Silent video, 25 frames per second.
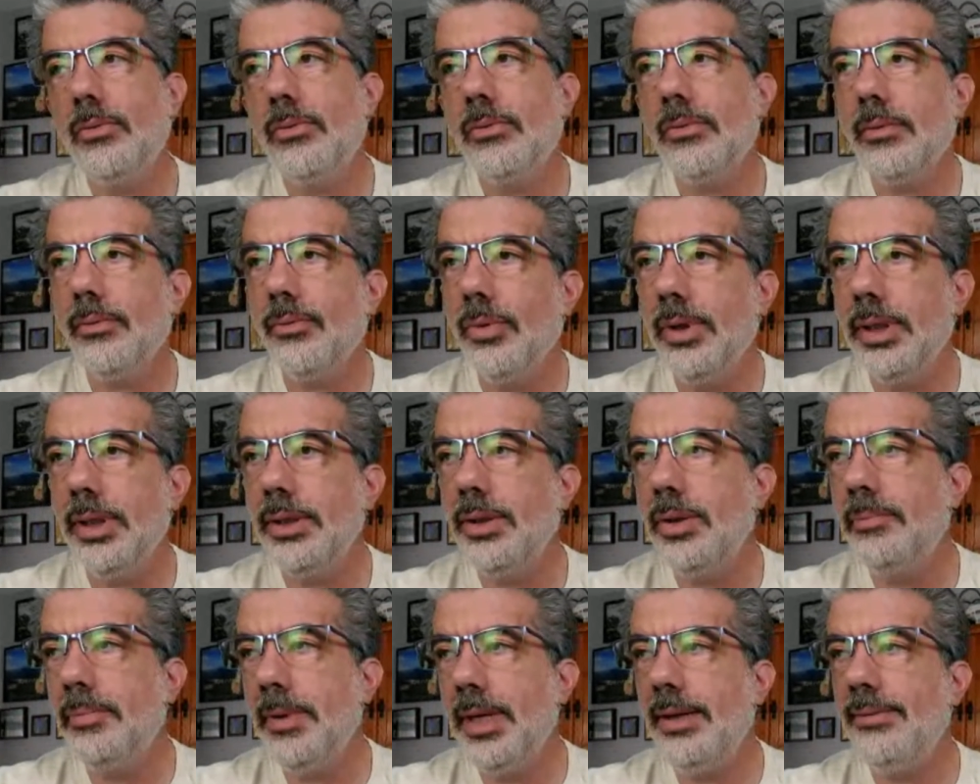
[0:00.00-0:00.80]
what you
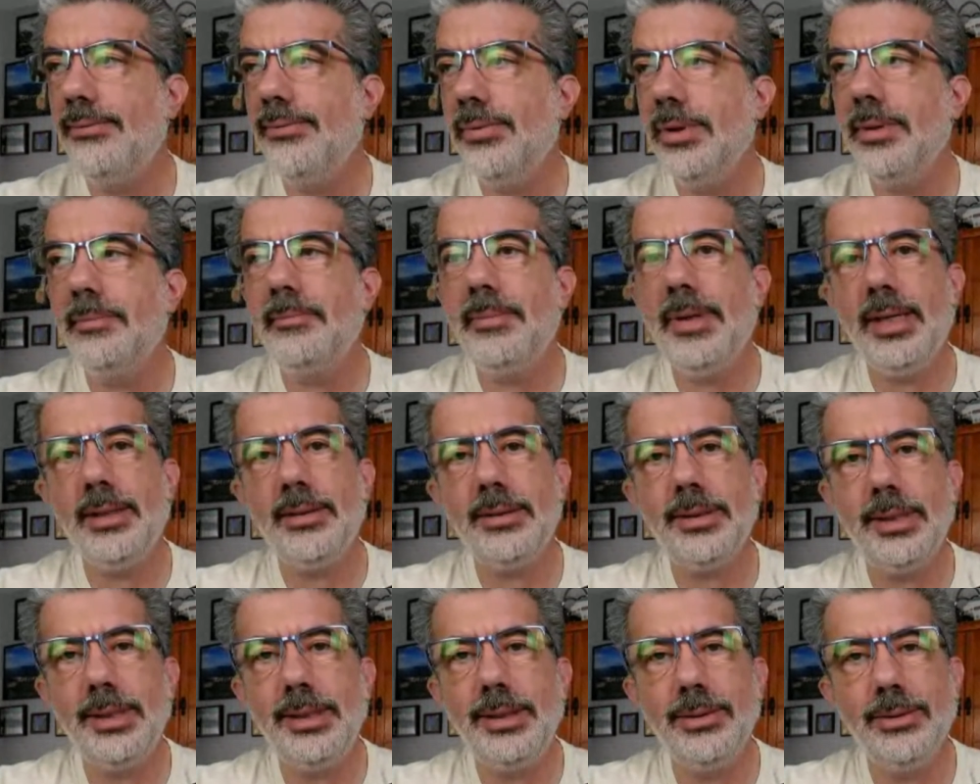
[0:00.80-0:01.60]
pay for a
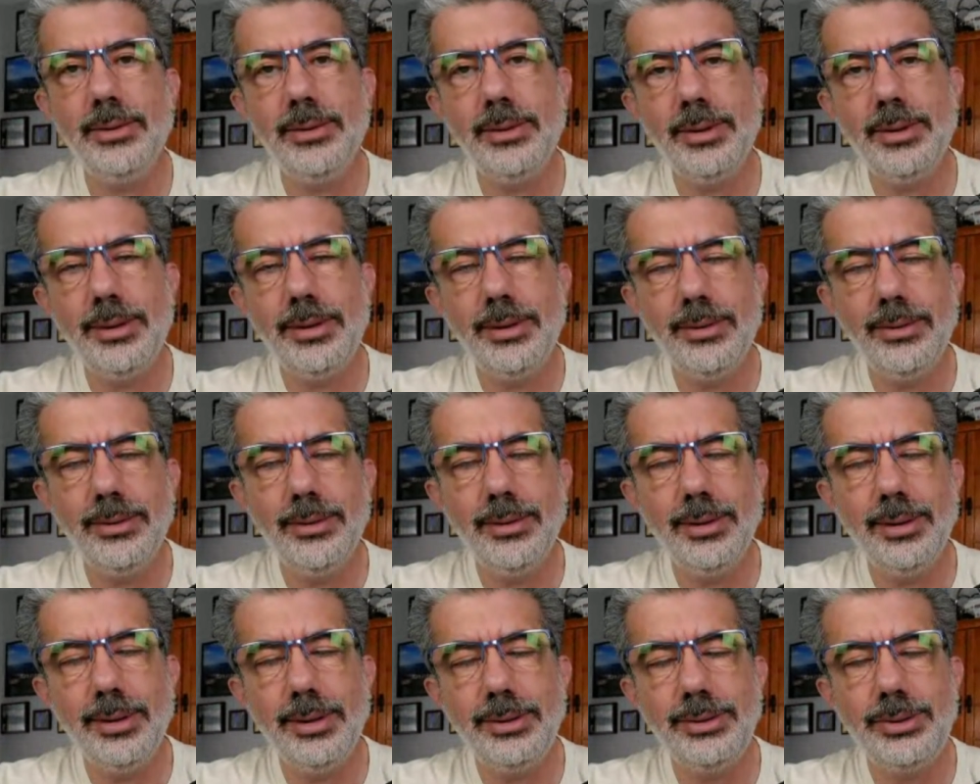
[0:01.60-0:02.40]
balcony
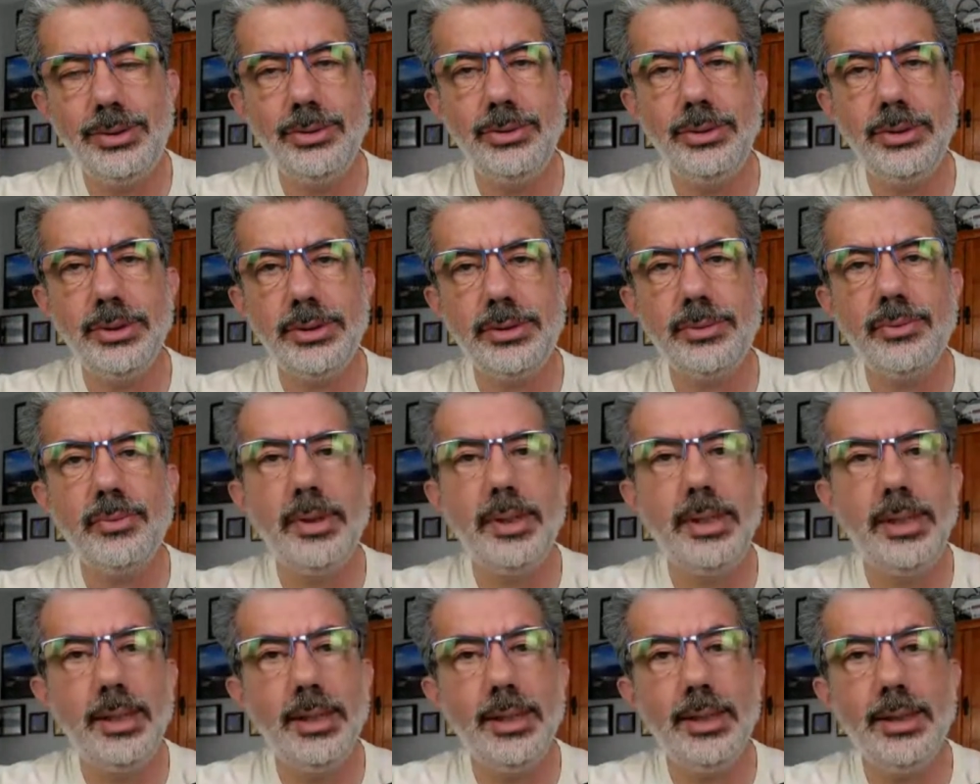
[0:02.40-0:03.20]
or a junior
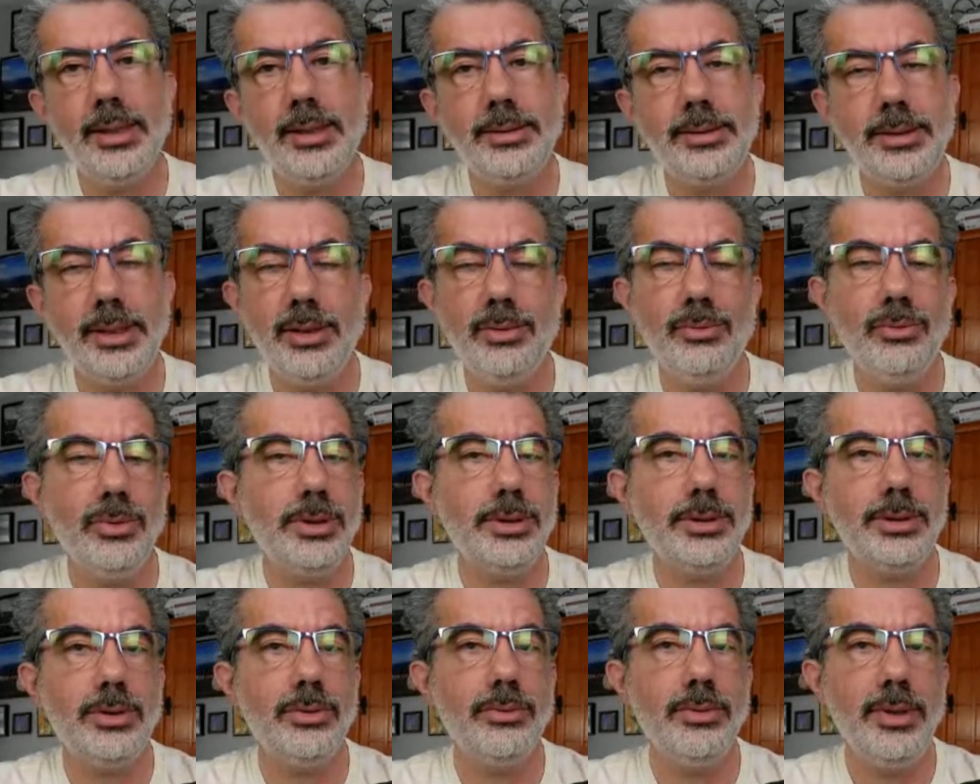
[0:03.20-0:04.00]
suite on, say, a Royal
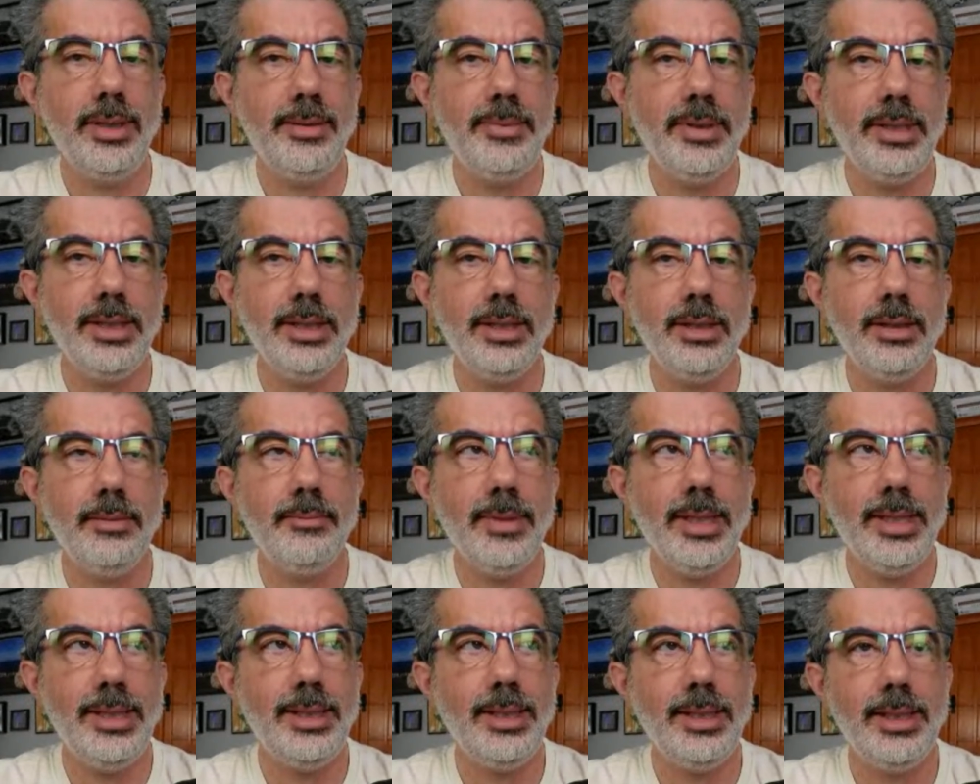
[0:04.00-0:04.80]
Caribbean
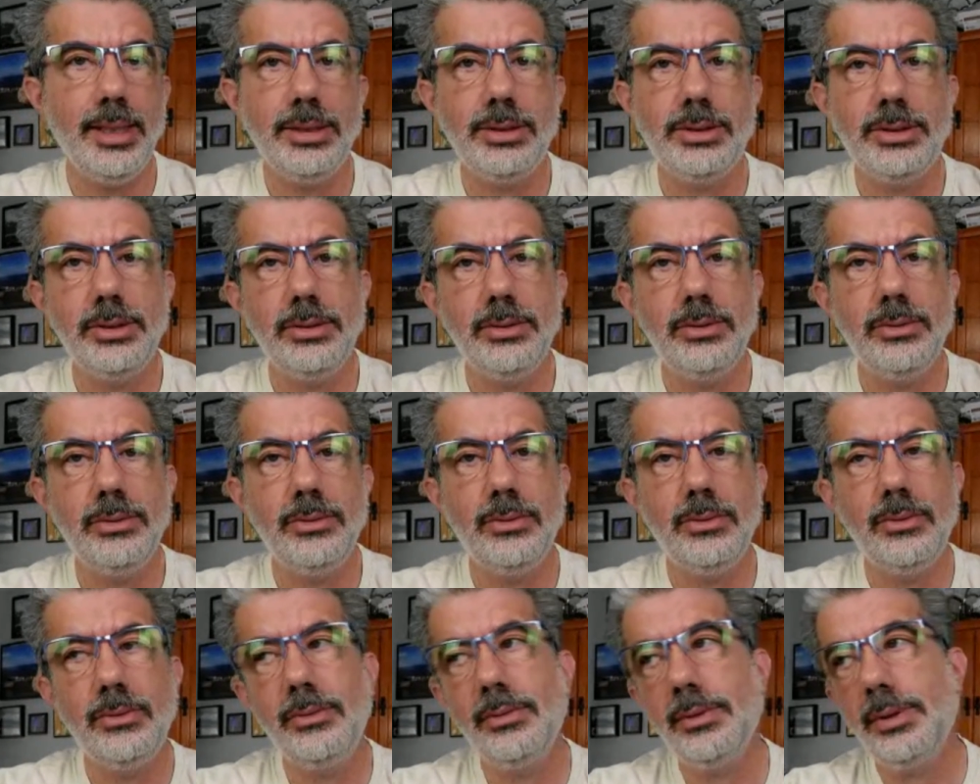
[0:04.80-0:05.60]
might get
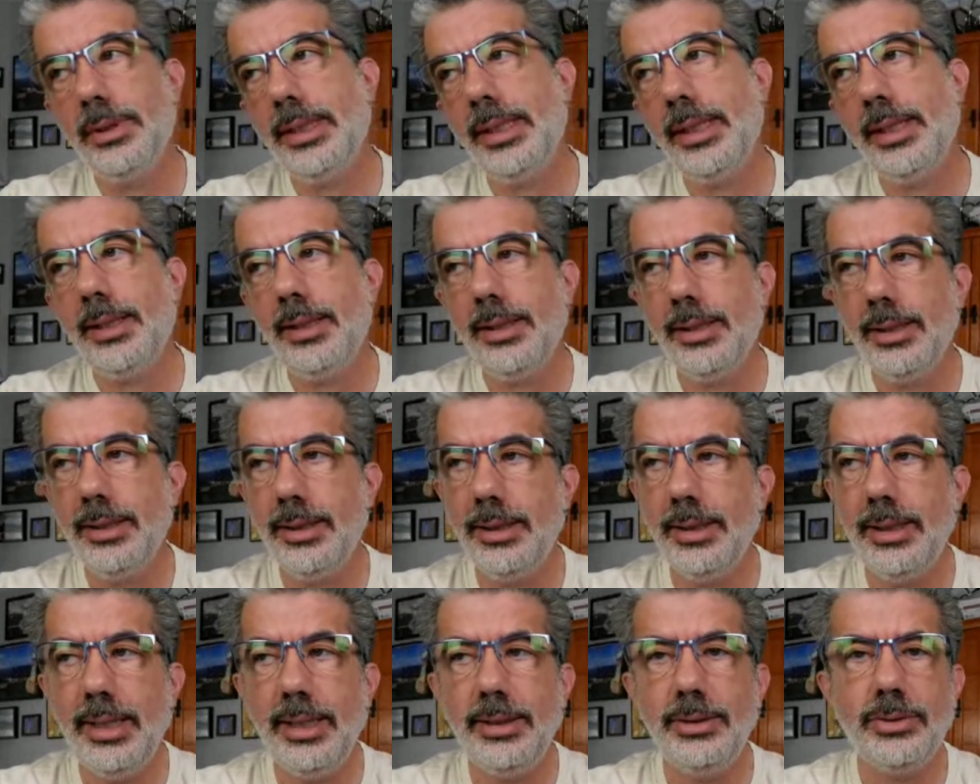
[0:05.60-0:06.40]
you like
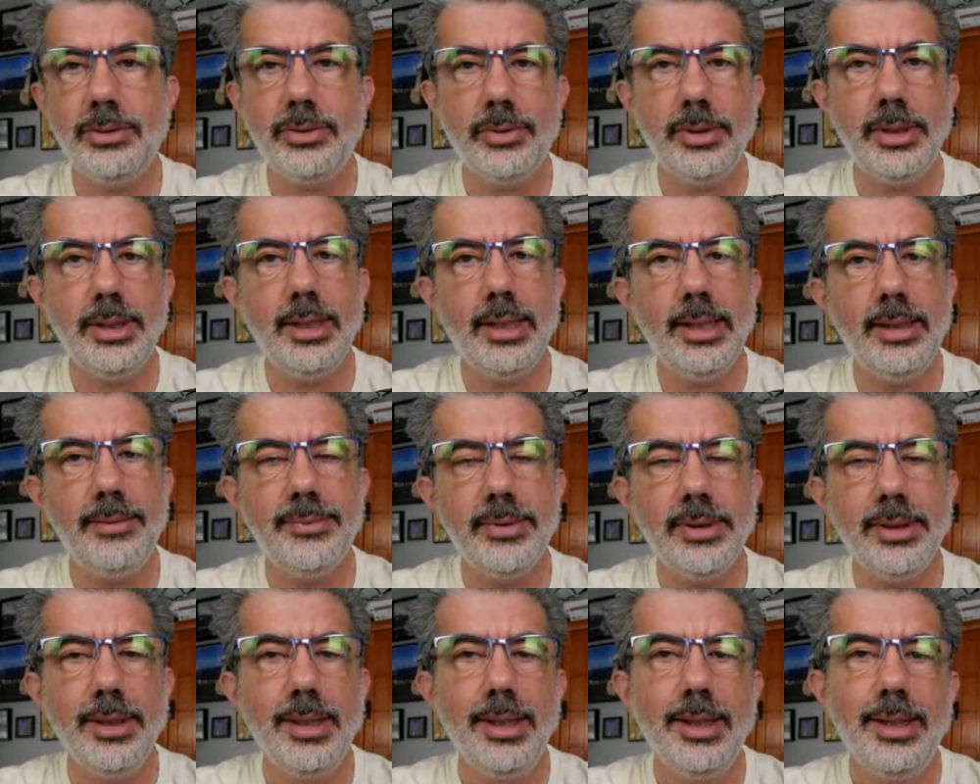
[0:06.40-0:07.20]
entry
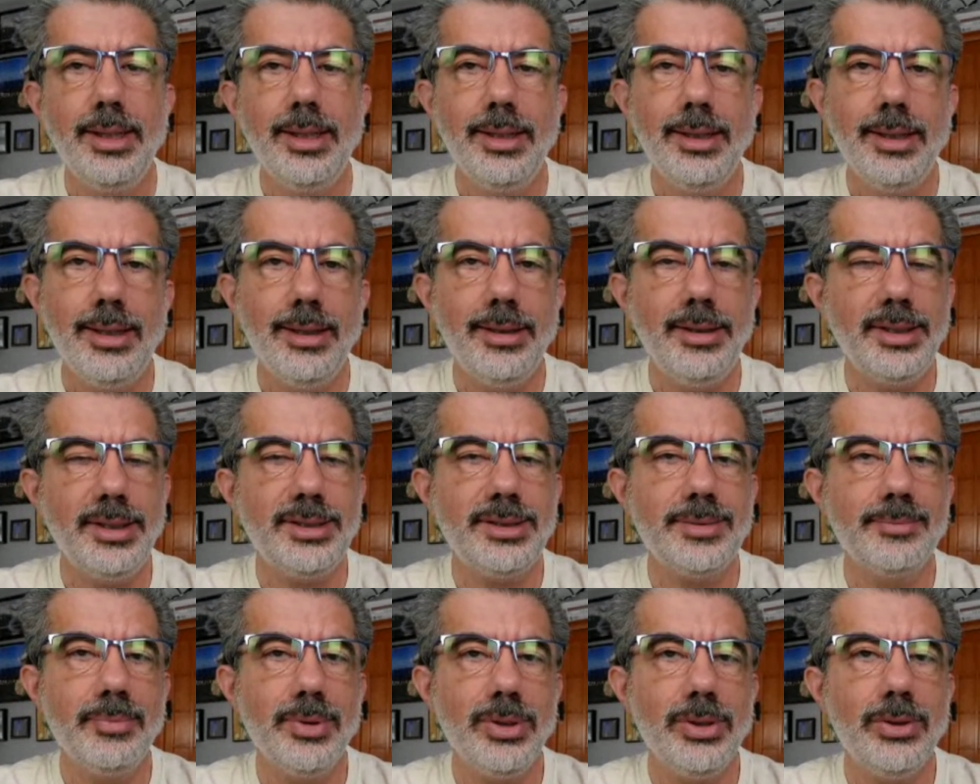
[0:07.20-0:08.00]
level on
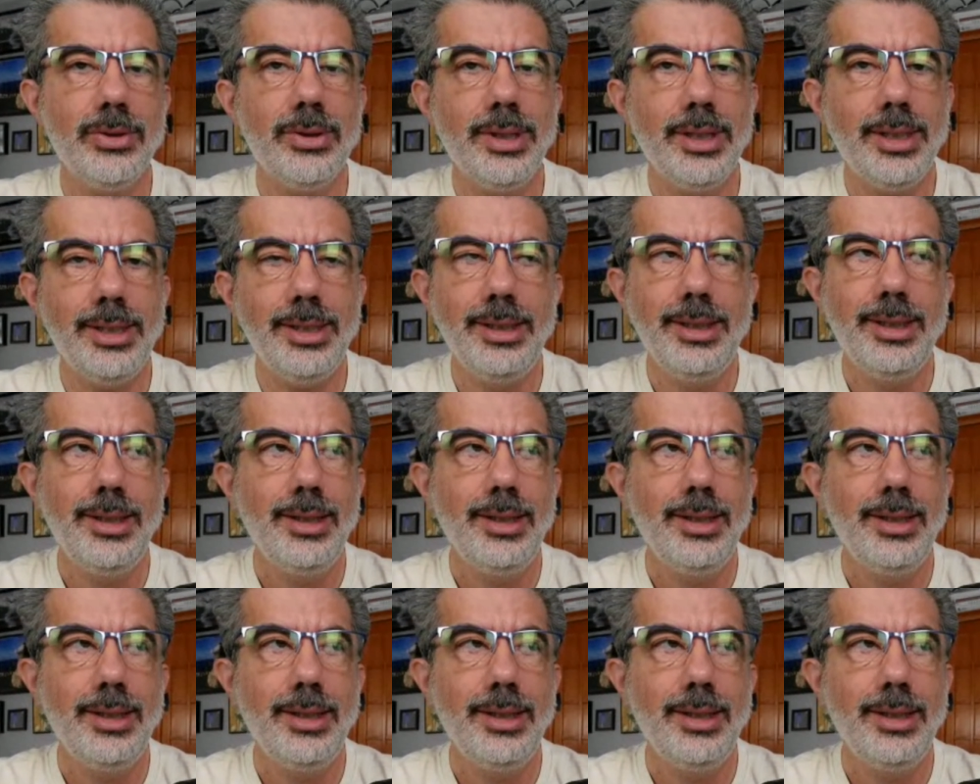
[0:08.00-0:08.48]
Explora,